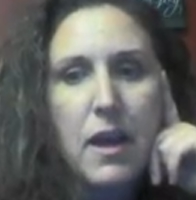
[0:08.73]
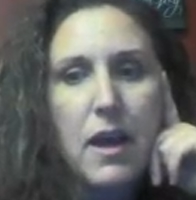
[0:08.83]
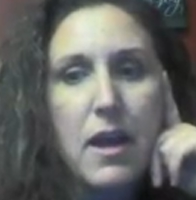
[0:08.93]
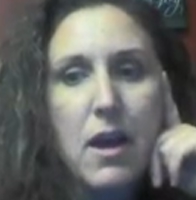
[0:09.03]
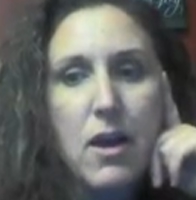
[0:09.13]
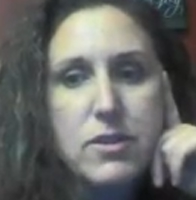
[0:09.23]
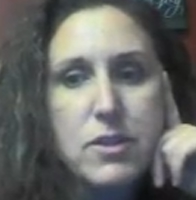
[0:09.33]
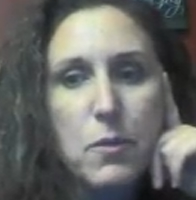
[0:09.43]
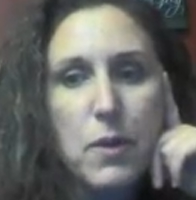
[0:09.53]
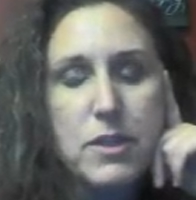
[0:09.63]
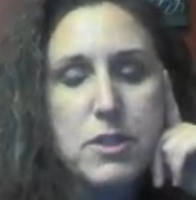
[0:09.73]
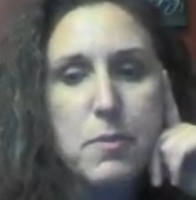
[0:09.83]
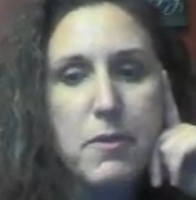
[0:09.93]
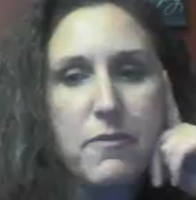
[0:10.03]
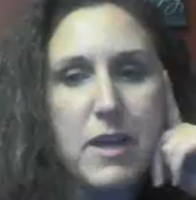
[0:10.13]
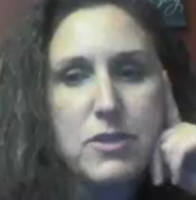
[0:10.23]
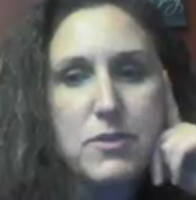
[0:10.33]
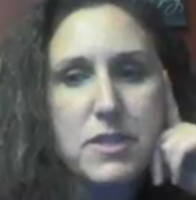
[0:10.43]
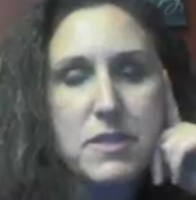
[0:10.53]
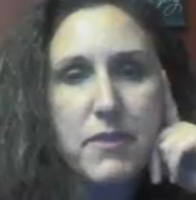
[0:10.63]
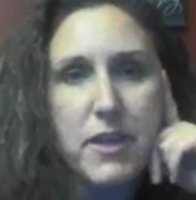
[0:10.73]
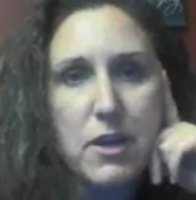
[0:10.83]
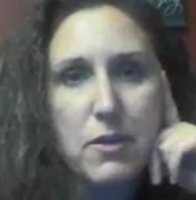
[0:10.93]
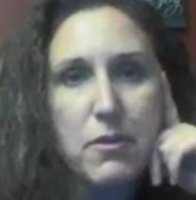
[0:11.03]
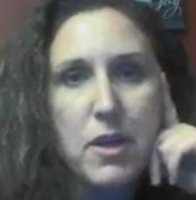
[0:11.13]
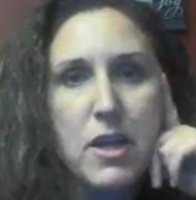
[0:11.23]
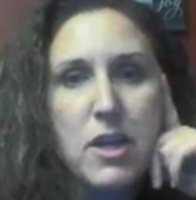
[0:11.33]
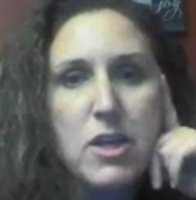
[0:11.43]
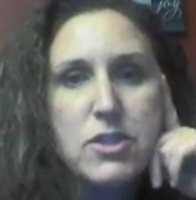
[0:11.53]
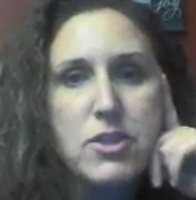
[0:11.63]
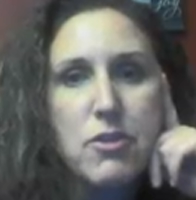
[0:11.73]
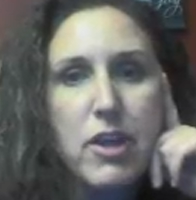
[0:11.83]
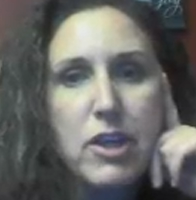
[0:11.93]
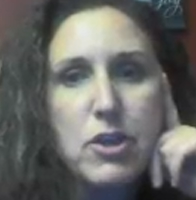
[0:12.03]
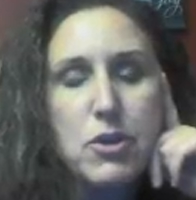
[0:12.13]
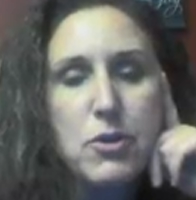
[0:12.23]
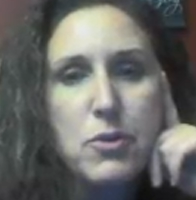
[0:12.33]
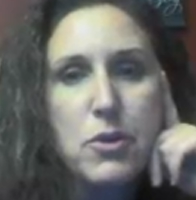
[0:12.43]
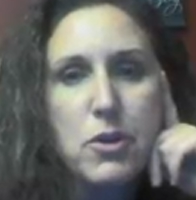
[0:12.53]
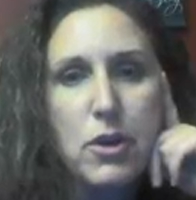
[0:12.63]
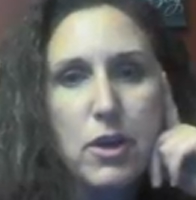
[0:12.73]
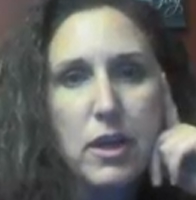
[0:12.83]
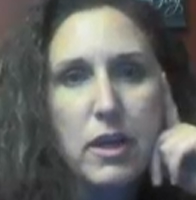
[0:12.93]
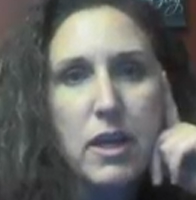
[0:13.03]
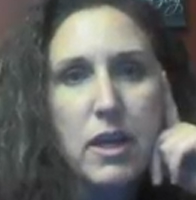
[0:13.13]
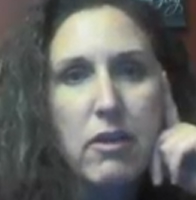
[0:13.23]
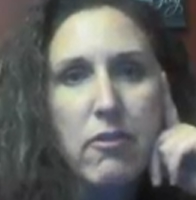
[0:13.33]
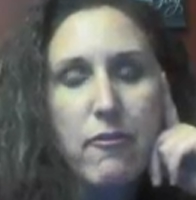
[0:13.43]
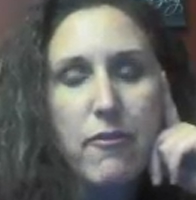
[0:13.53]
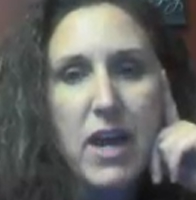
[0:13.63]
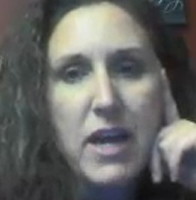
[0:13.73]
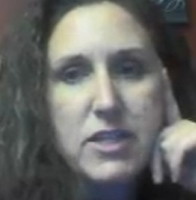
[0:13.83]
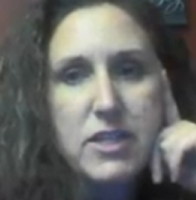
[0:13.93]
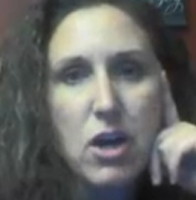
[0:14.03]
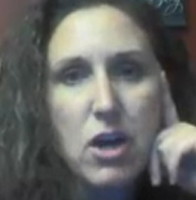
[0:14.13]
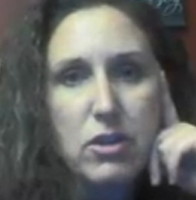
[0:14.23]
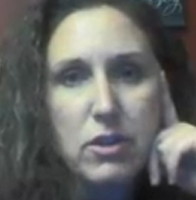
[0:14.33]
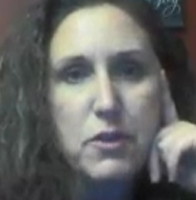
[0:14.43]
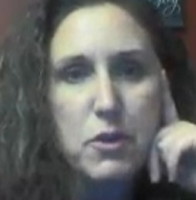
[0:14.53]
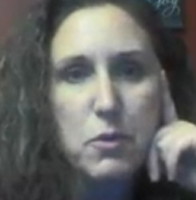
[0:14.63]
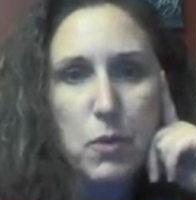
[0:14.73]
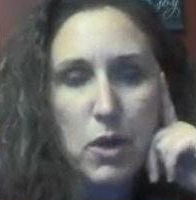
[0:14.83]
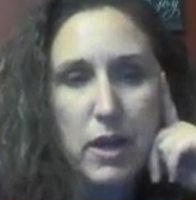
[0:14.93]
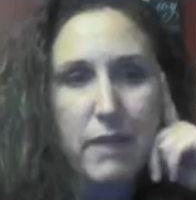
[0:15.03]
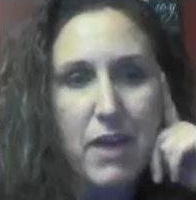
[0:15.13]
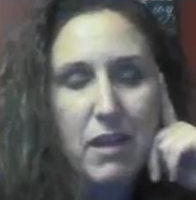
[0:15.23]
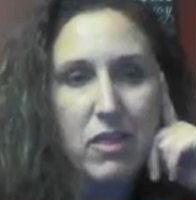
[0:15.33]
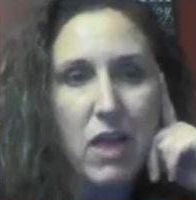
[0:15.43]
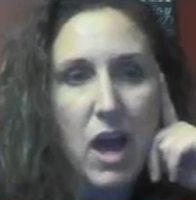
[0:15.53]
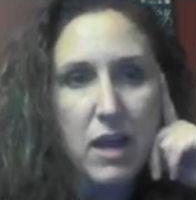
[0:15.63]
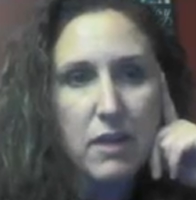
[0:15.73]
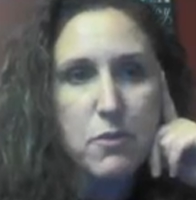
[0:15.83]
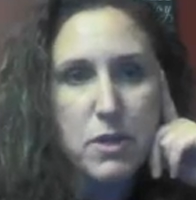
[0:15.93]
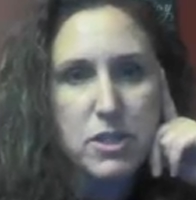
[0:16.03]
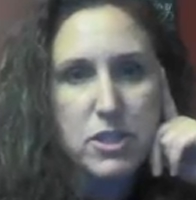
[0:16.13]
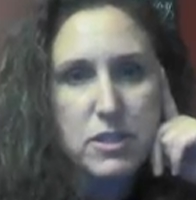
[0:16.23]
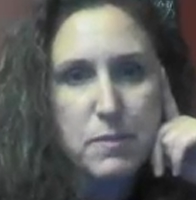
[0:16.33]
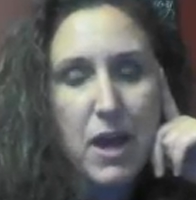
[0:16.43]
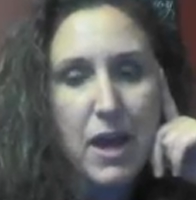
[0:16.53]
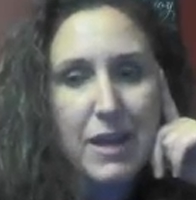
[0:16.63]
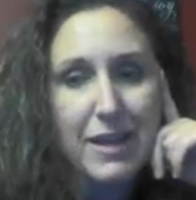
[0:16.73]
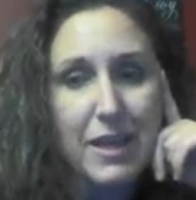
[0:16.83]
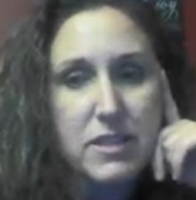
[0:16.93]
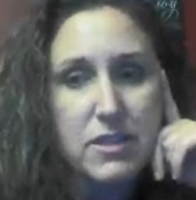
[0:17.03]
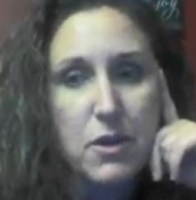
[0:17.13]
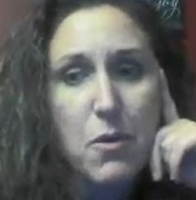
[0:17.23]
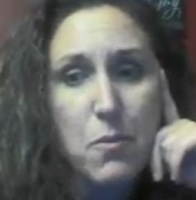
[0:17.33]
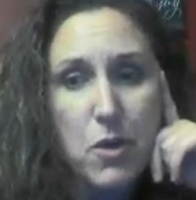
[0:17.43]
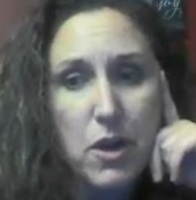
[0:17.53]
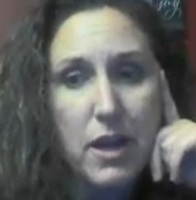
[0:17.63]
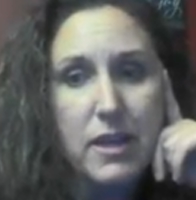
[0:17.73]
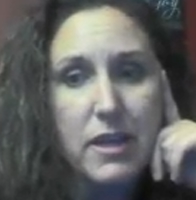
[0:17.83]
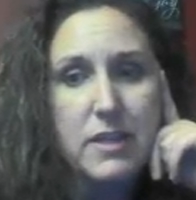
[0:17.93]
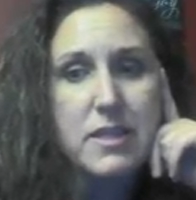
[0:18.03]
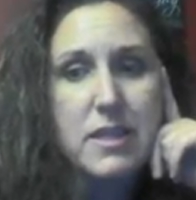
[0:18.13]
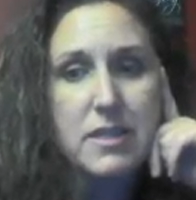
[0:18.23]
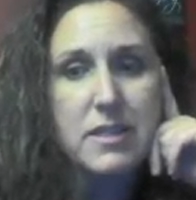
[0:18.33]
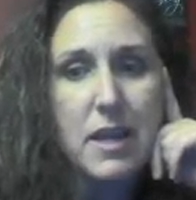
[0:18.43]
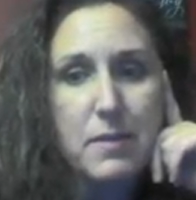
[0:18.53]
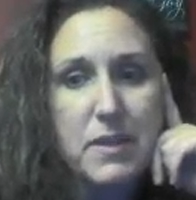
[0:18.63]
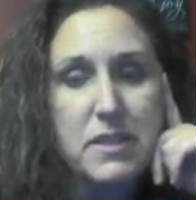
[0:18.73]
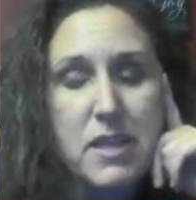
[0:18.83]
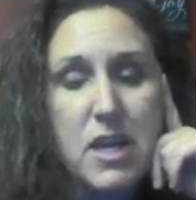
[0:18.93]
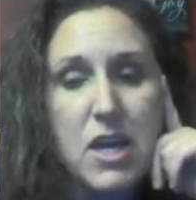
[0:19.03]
I also wanted to provide you this video so that you could find all of your work. I've had a lot of questions about how to get to the homework, how to get to the assignments.